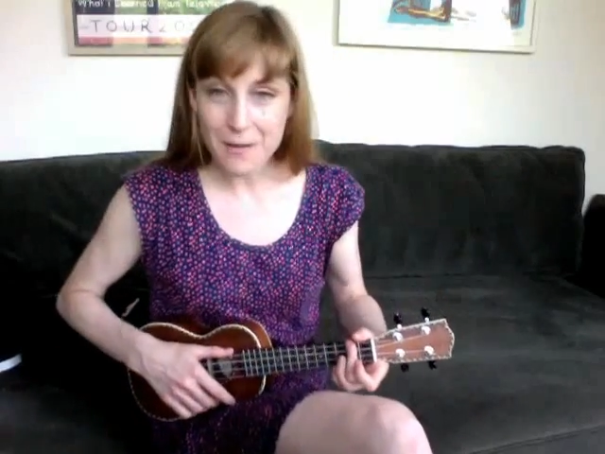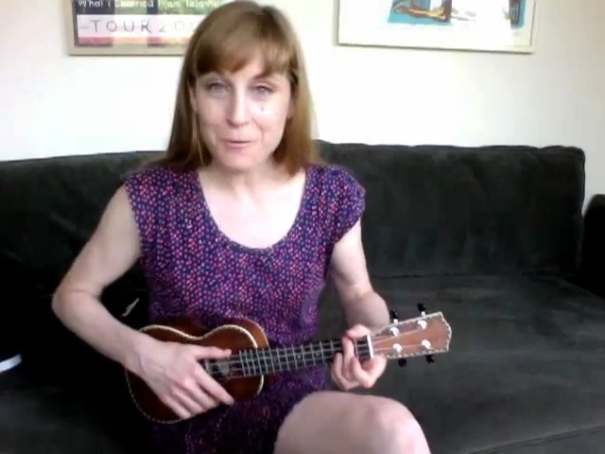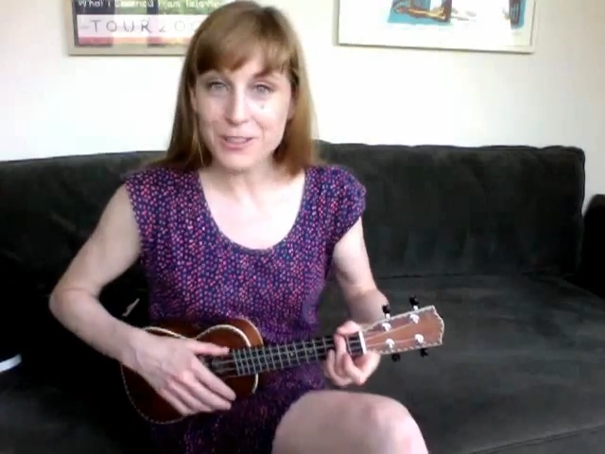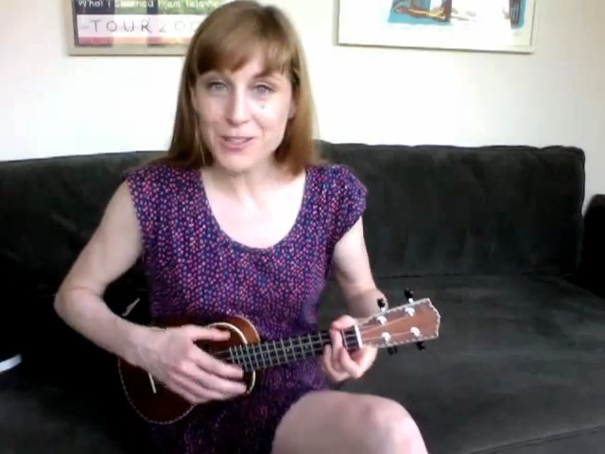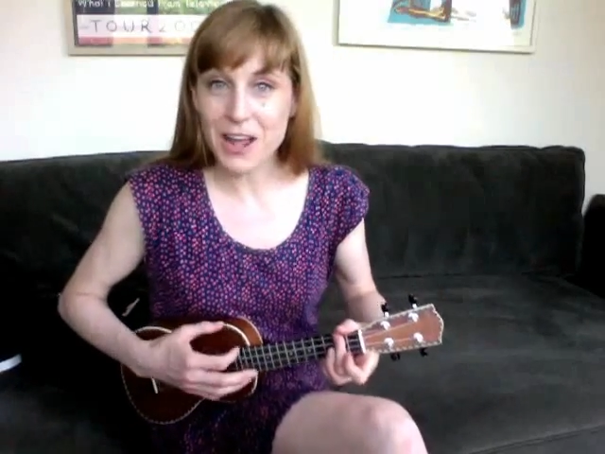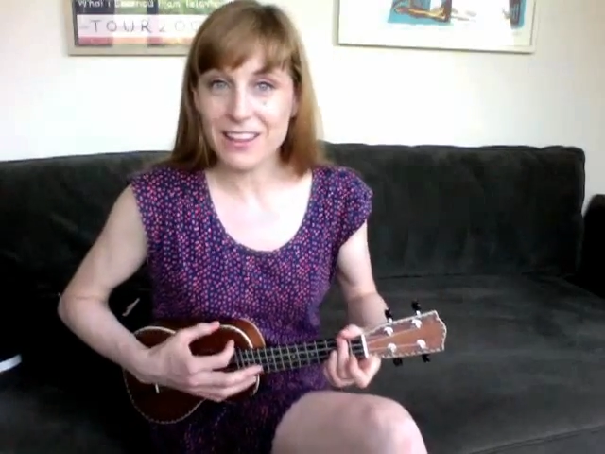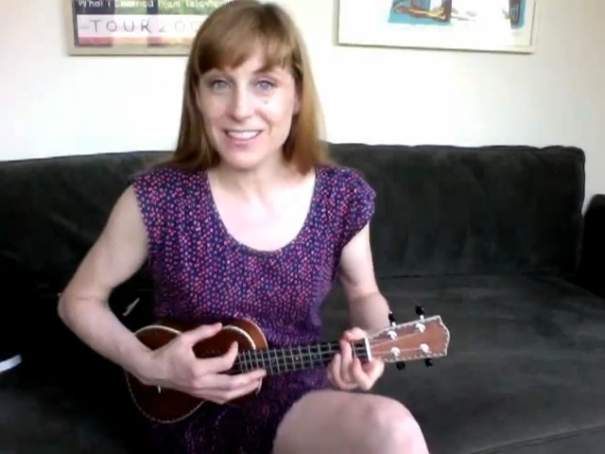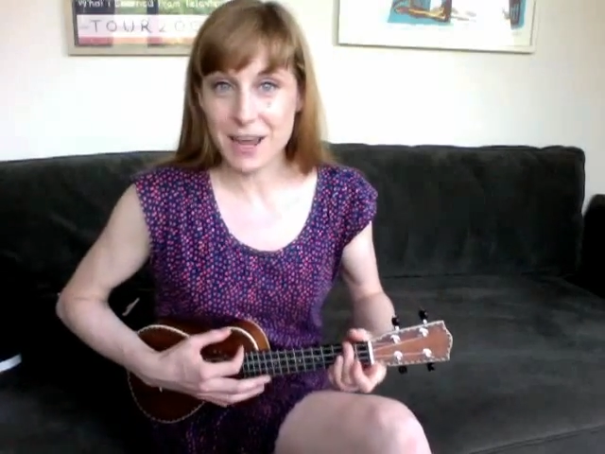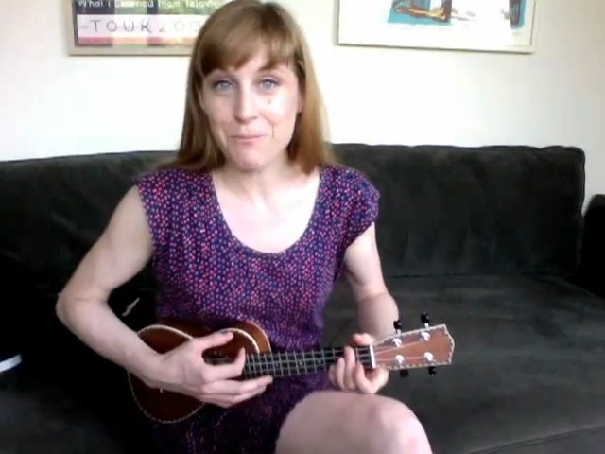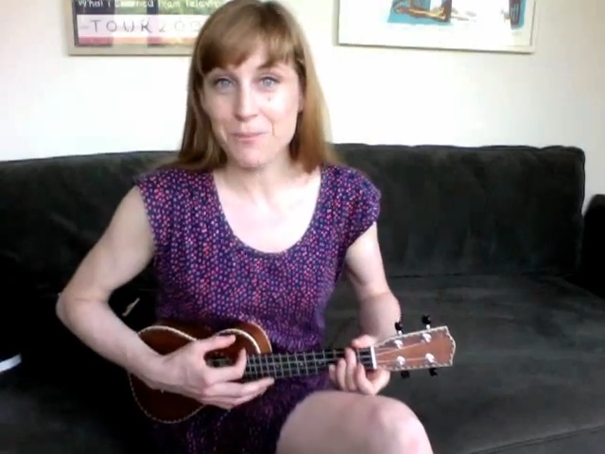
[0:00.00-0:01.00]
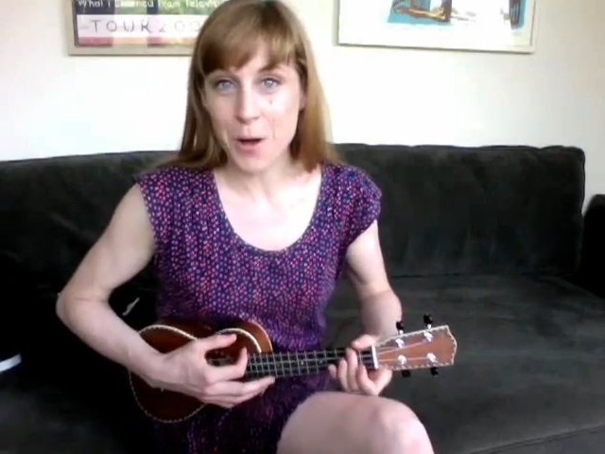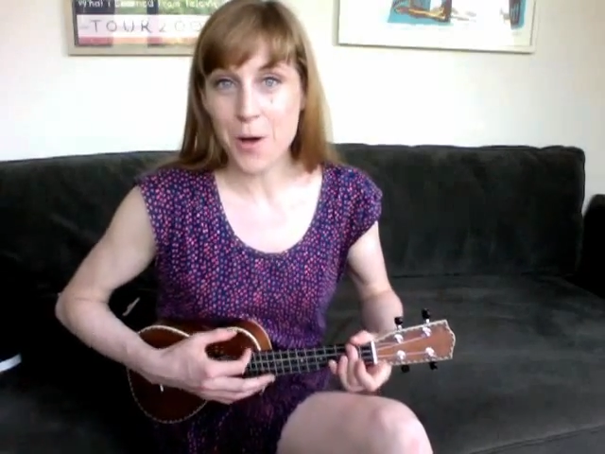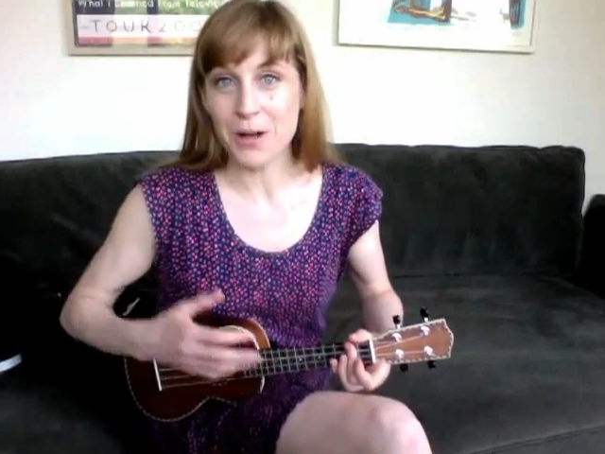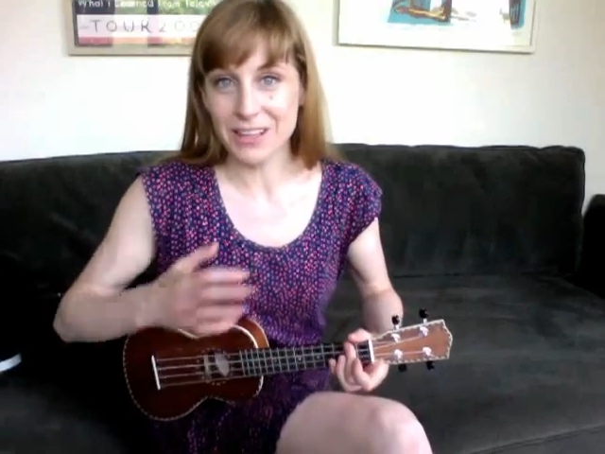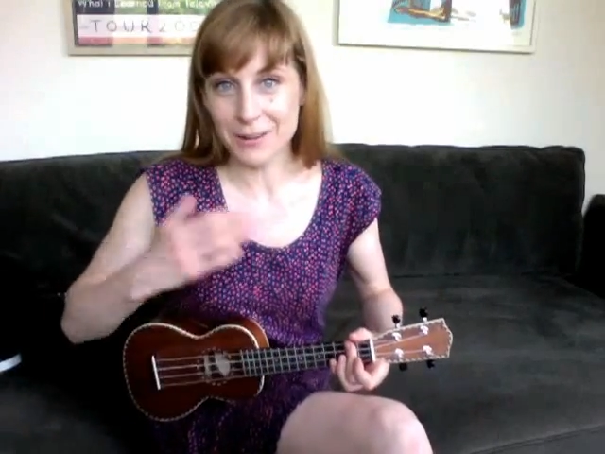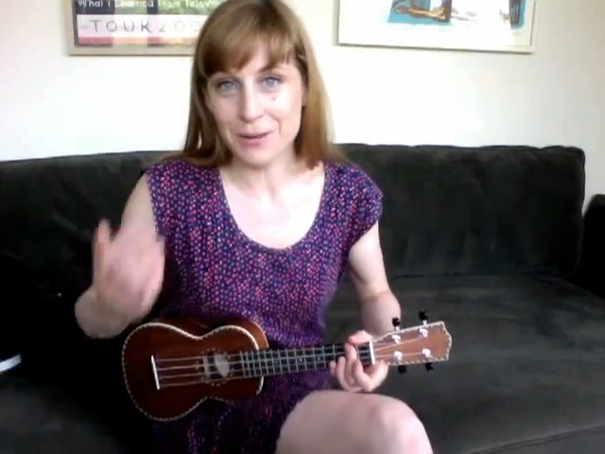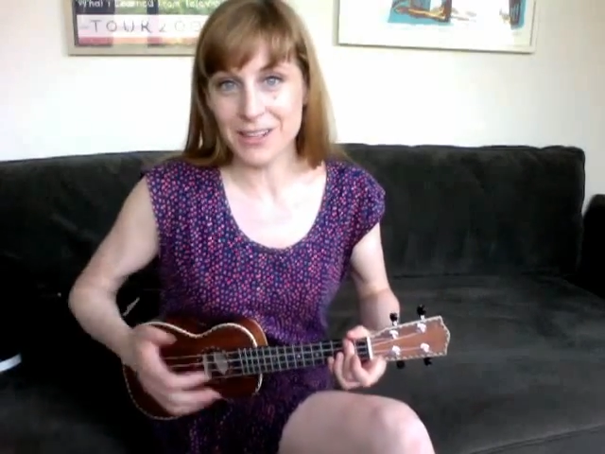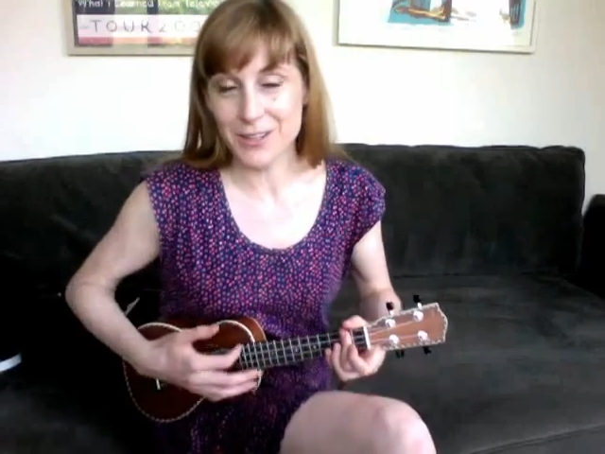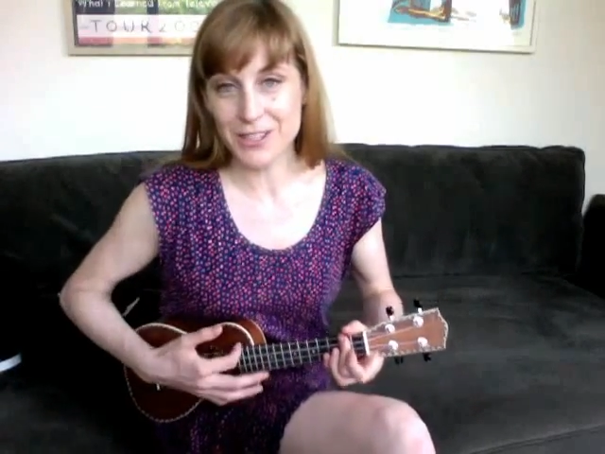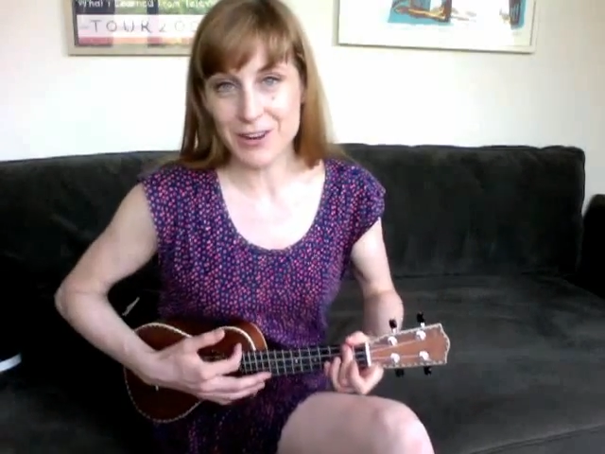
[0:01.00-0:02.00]
We'll try the tempo a little bit
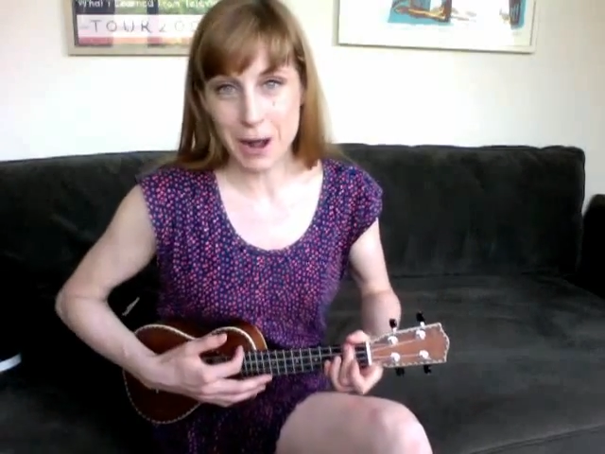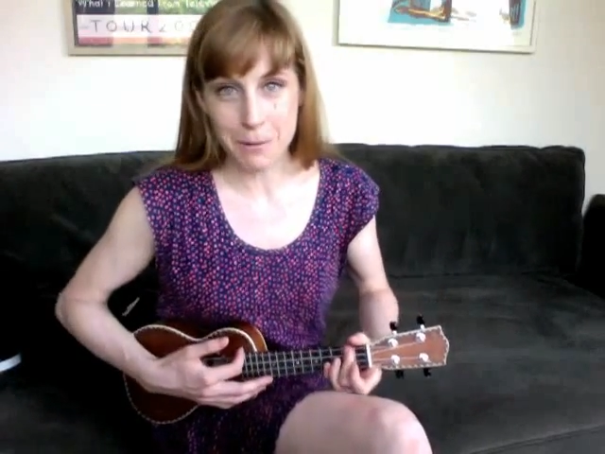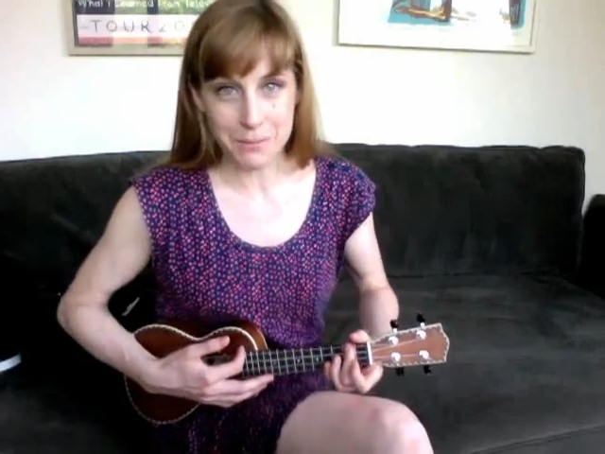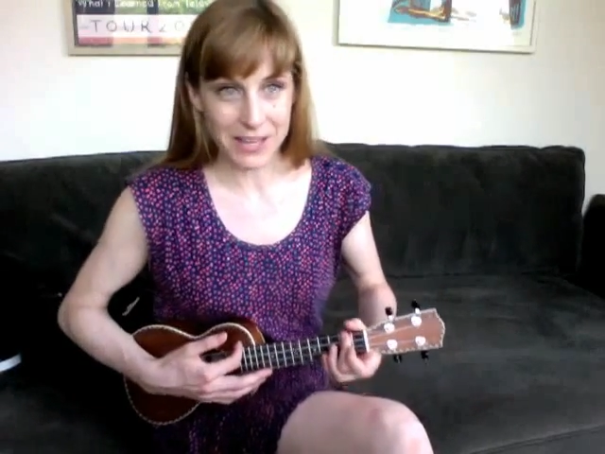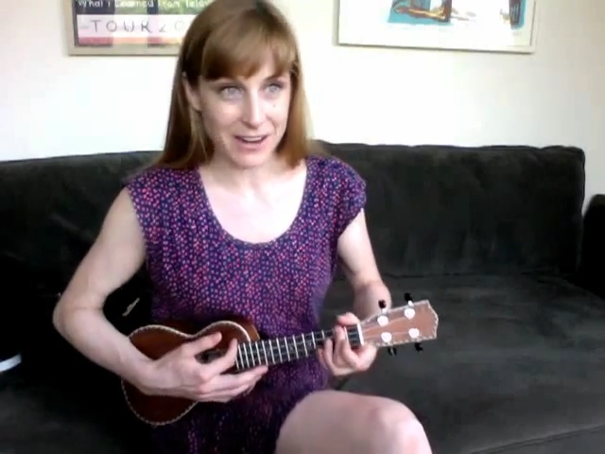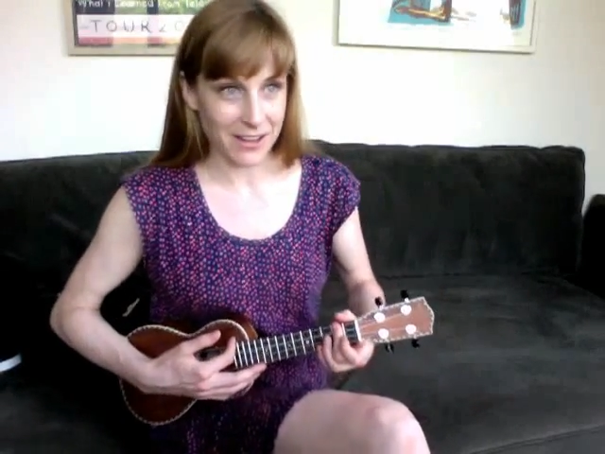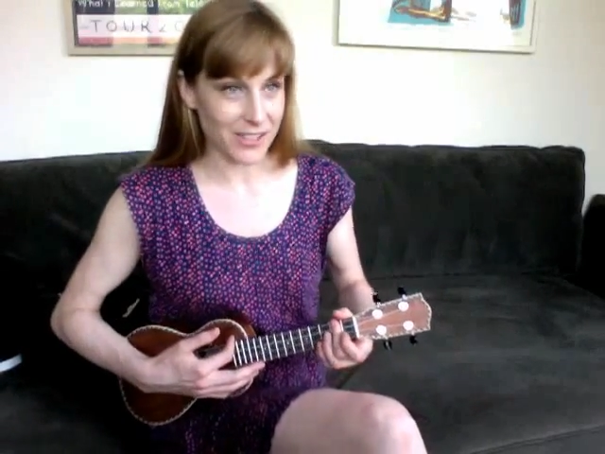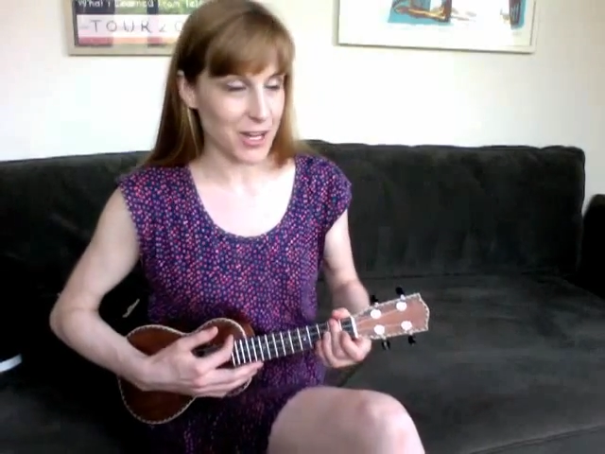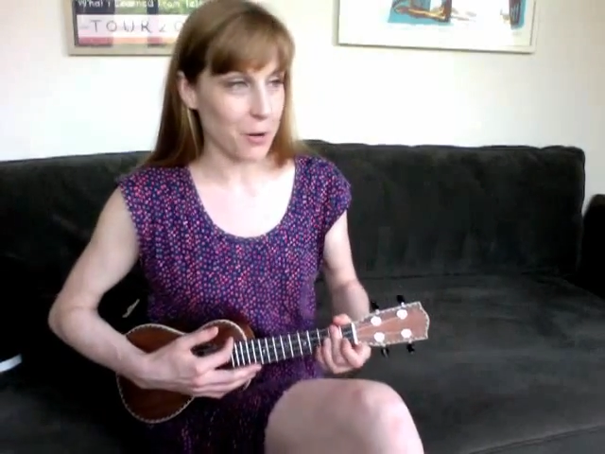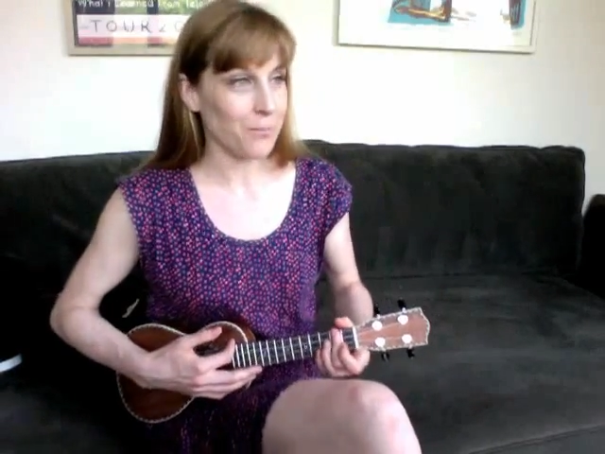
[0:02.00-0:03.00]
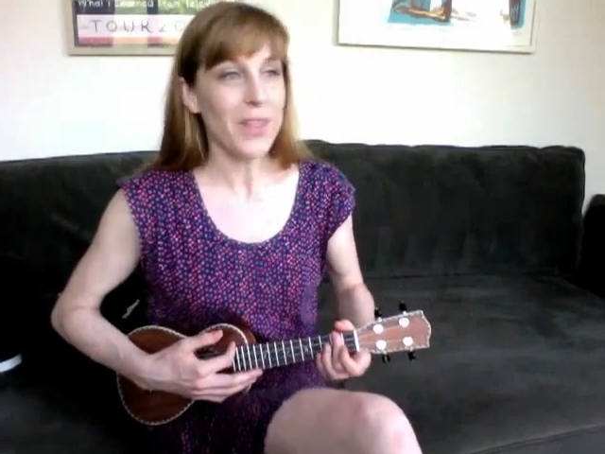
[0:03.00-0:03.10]
closer to how we play it on the show.